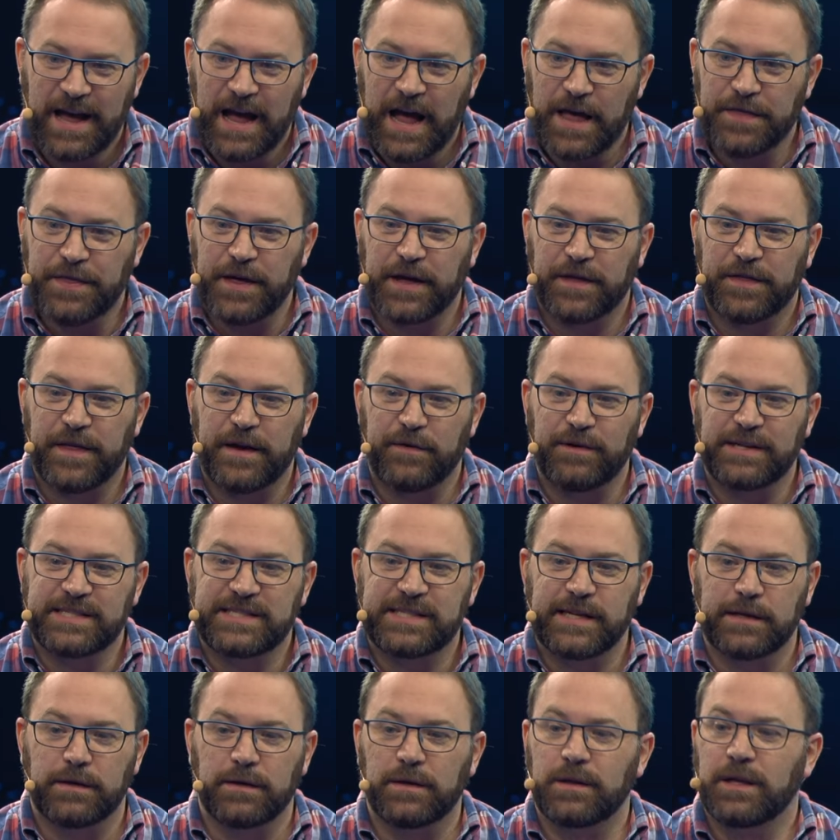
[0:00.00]
I think there is
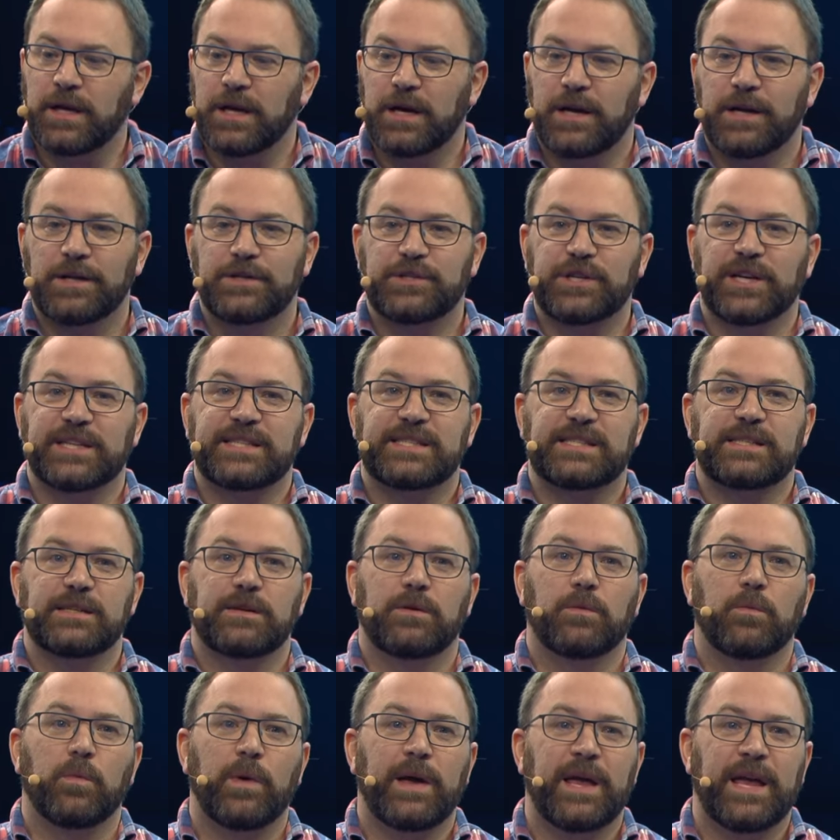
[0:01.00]
still just,
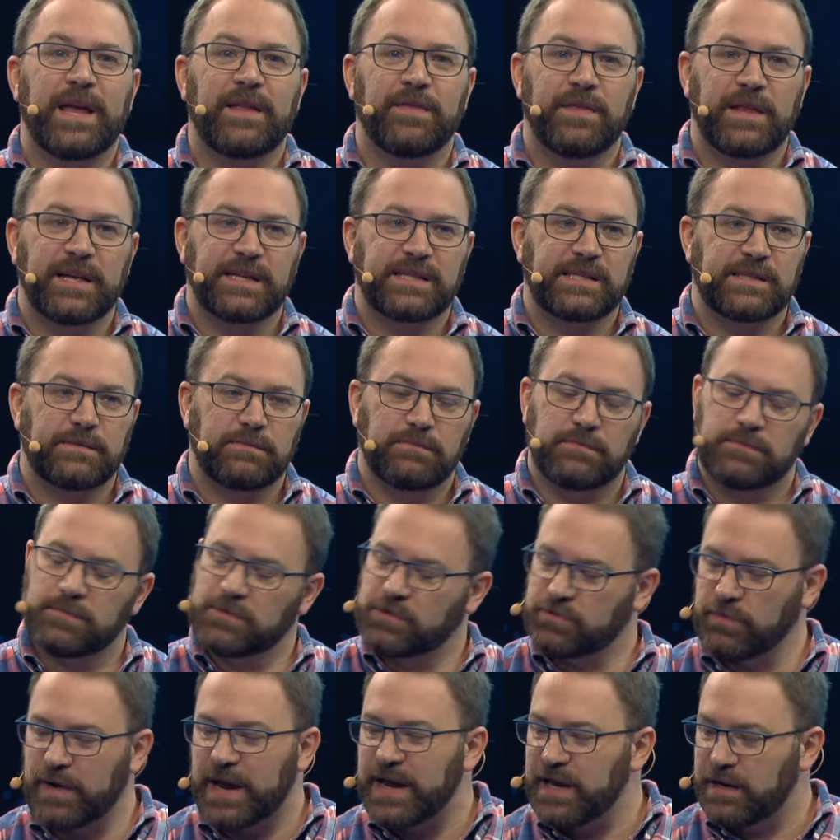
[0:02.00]
we're in this
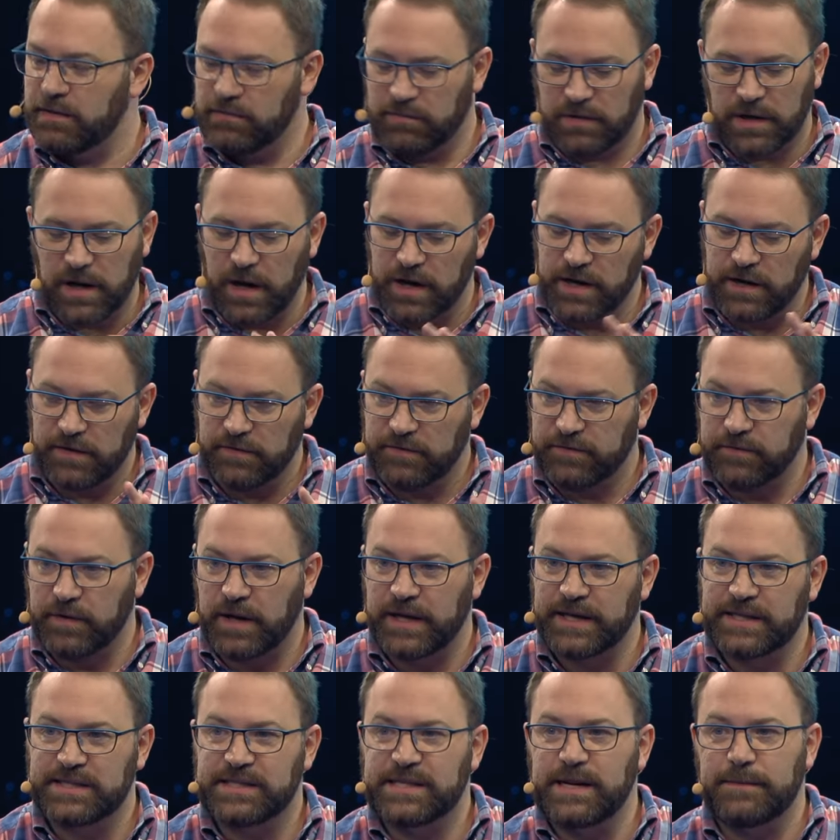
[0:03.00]
great kind of
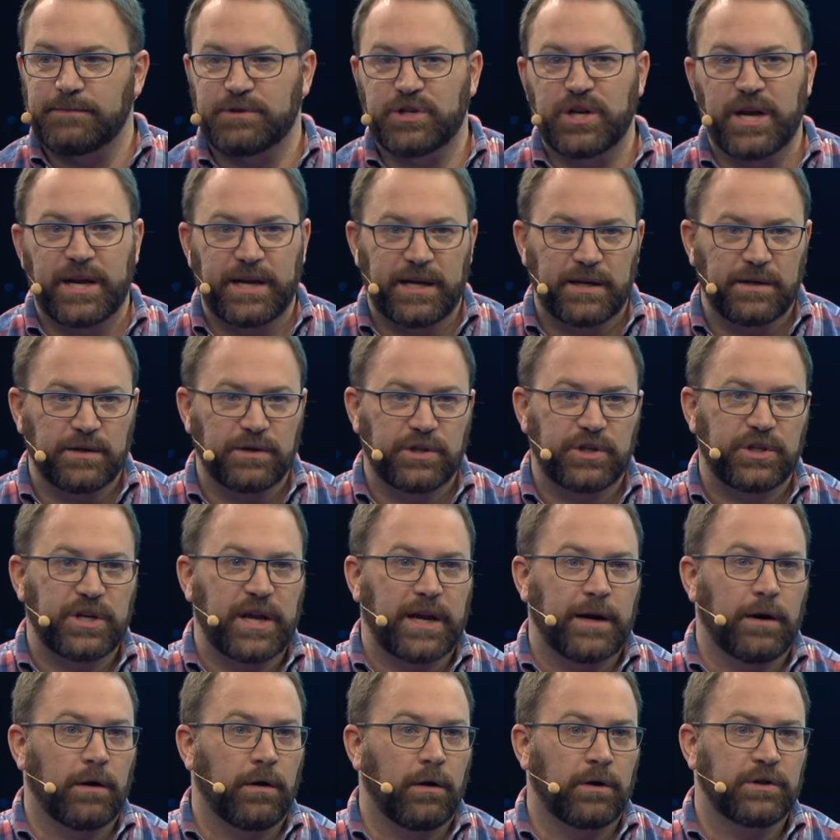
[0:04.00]
like step change
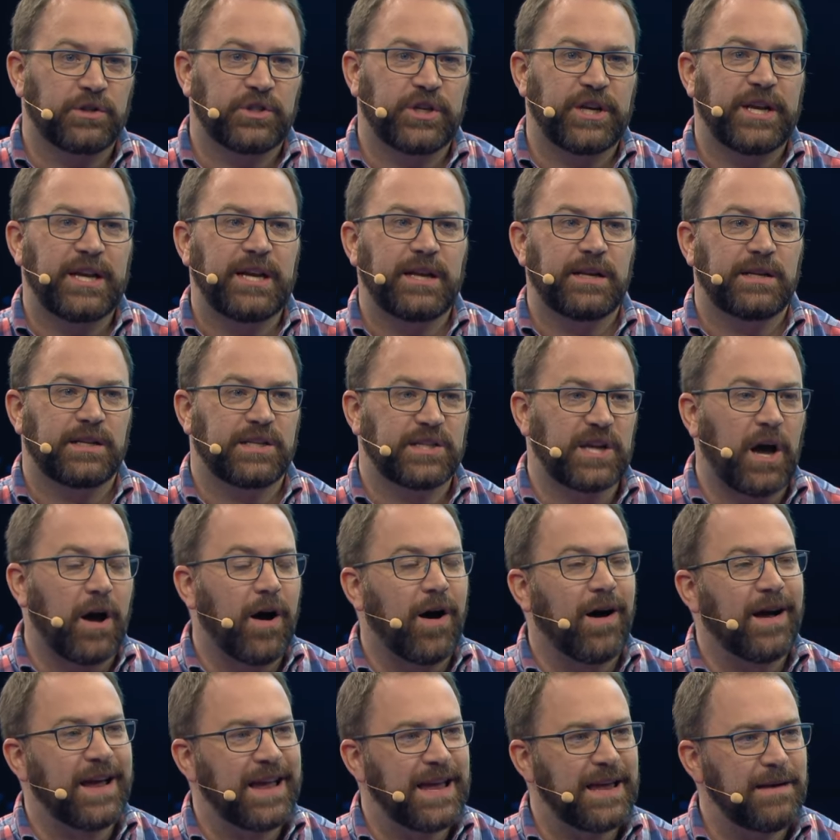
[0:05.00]
technology
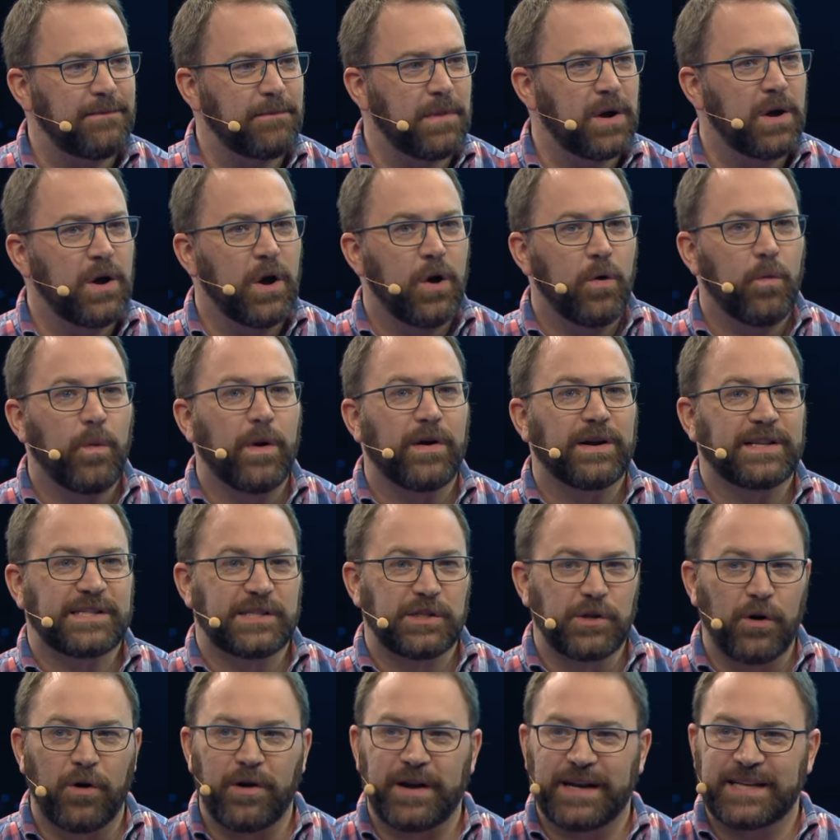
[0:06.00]
time where it's
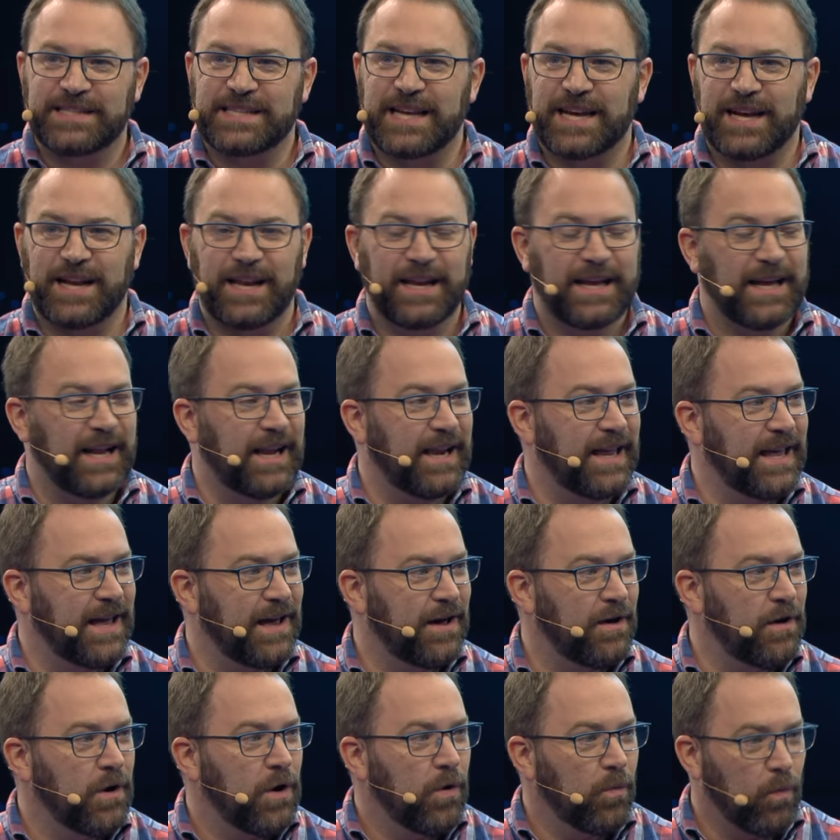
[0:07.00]
not exactly
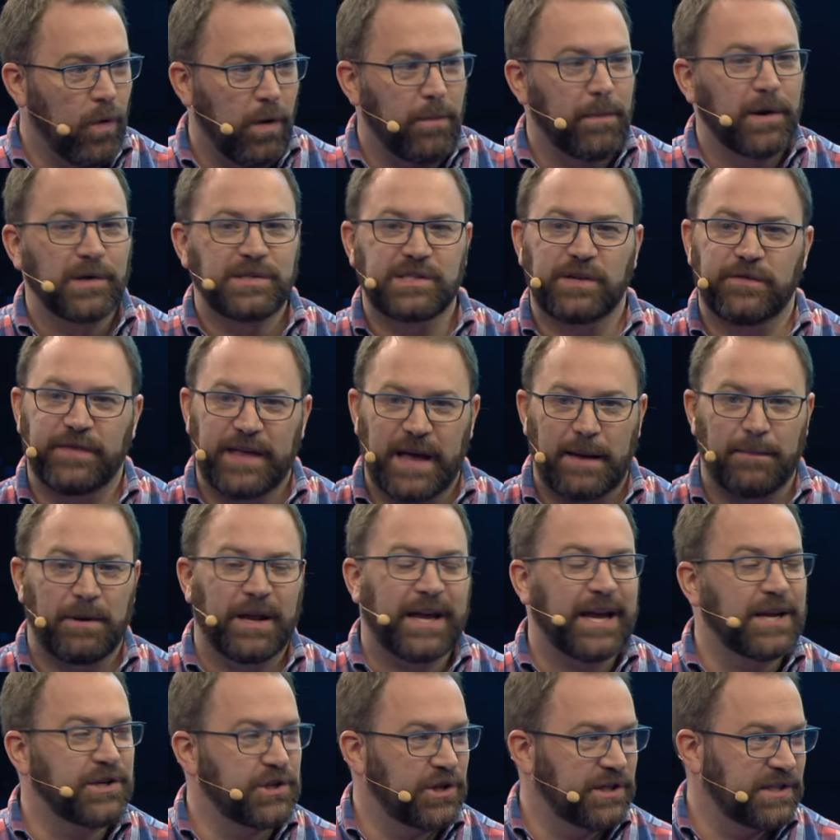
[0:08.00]
clear what most of the
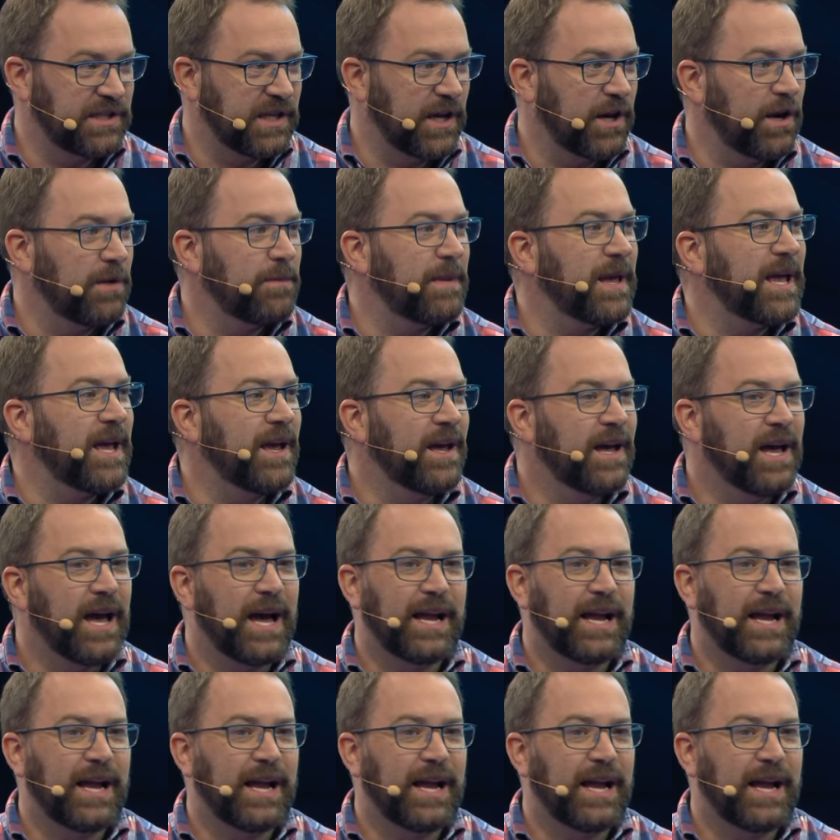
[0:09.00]
applications are going to be.